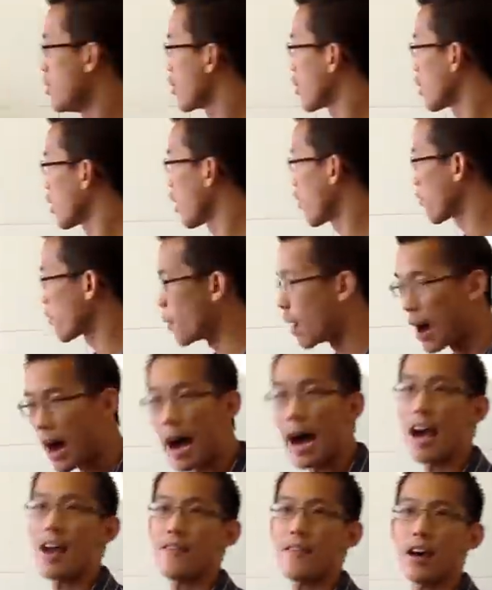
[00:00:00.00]
you're going to go from a
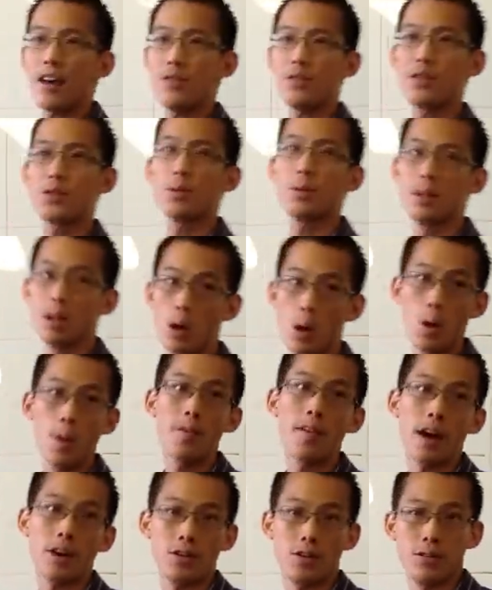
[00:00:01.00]
higher value to a lower
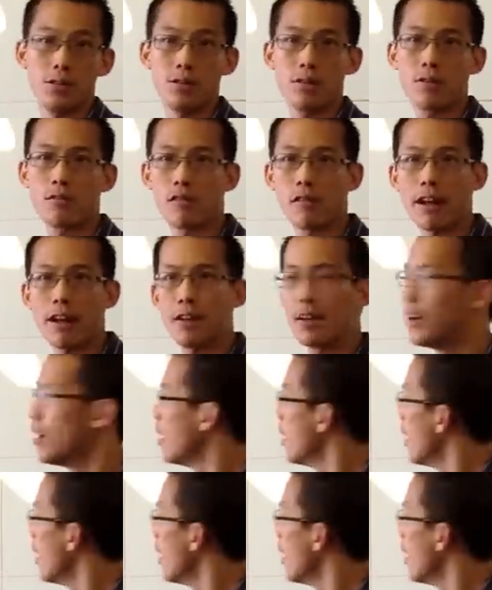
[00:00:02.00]
value, right?